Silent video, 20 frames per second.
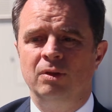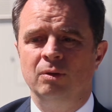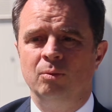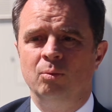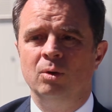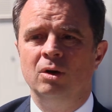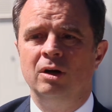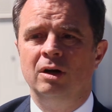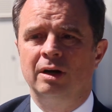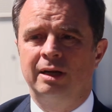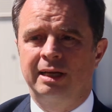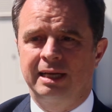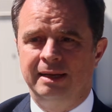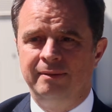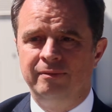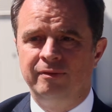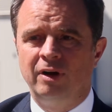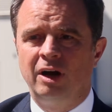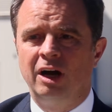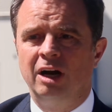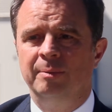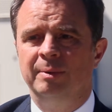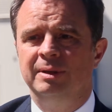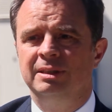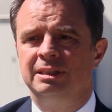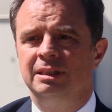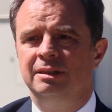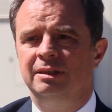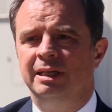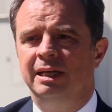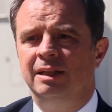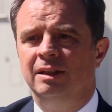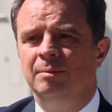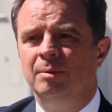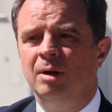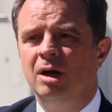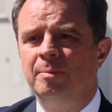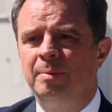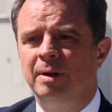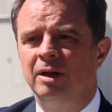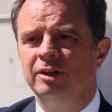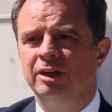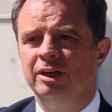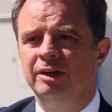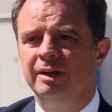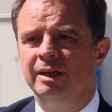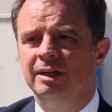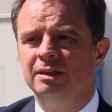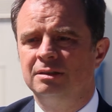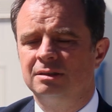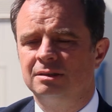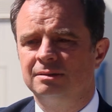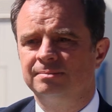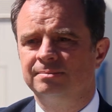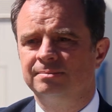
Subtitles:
work environment in the mobile units.